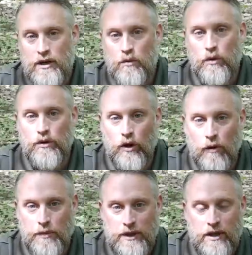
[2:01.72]
will
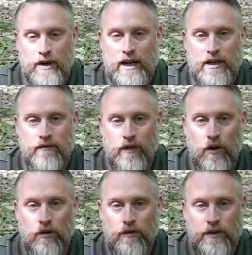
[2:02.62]
not be directly
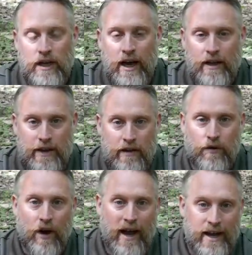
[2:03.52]
involved and
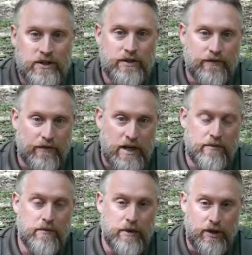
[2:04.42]
therefore has the freedom
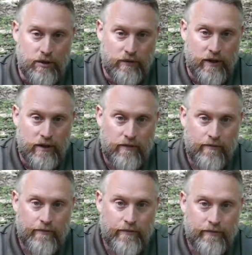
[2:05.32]
of maneuver.
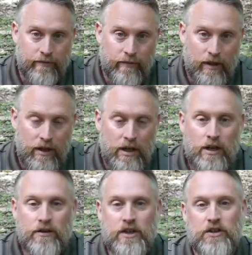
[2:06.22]

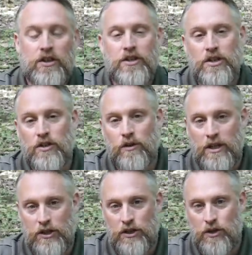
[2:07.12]
There's an additional
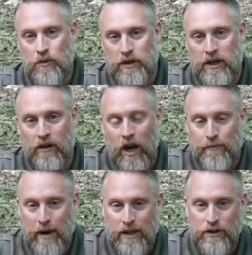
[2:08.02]
issue with a
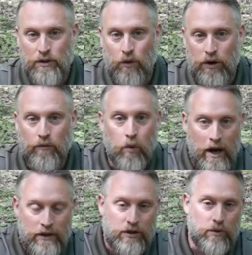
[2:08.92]
9-man squad of
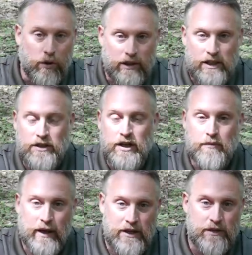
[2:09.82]
where the squad leader is going to
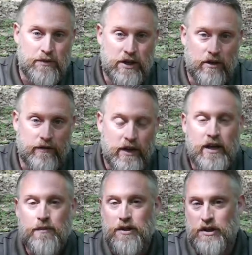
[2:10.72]
place
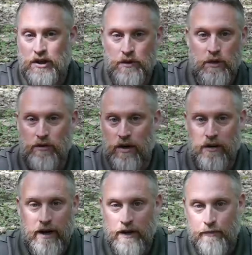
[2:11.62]
himself, because he doesn't want to run
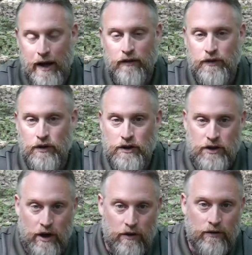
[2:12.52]
around the battlefield on his
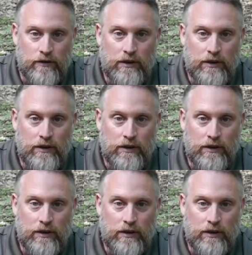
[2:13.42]
own,